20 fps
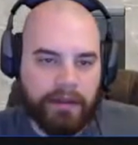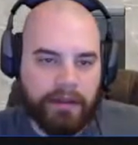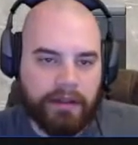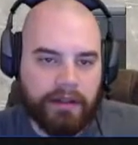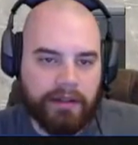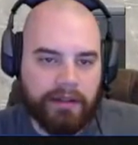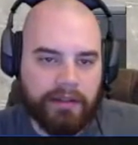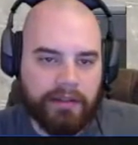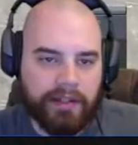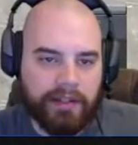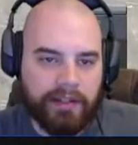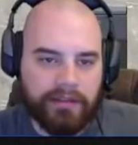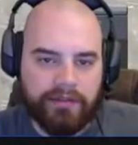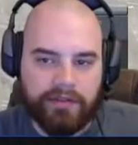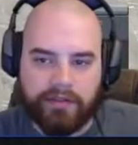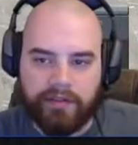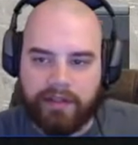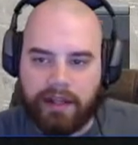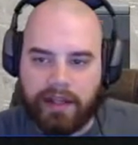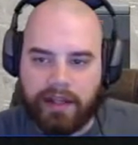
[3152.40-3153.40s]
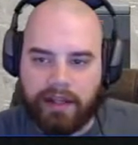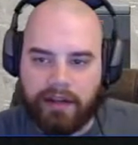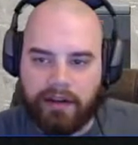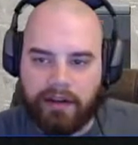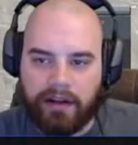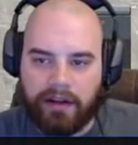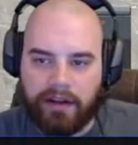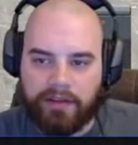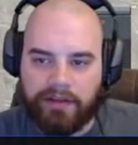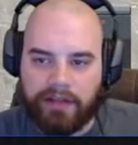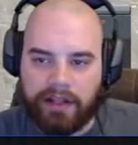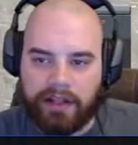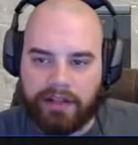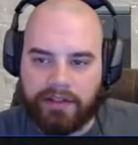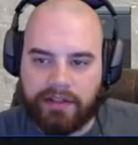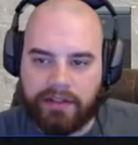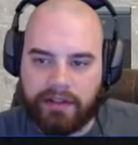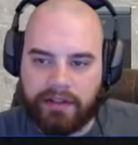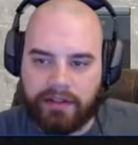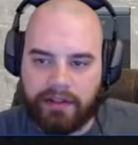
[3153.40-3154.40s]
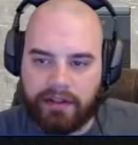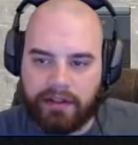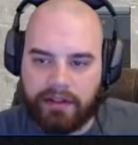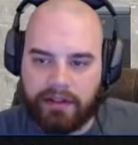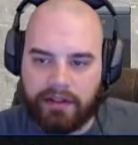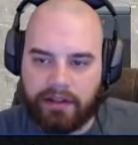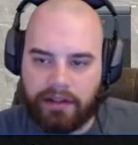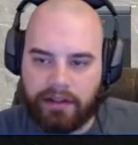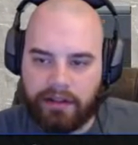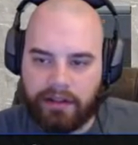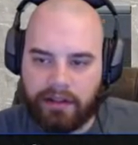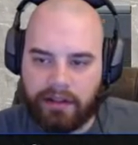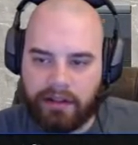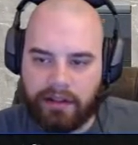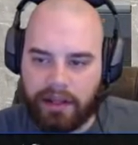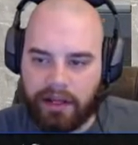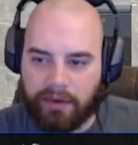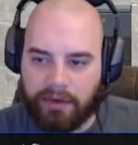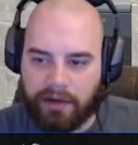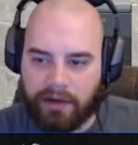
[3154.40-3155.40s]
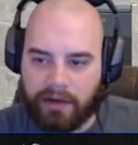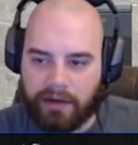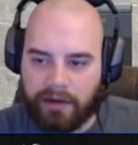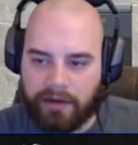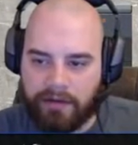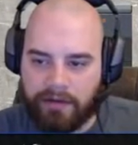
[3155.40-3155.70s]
So let's do that. Offset. There we go.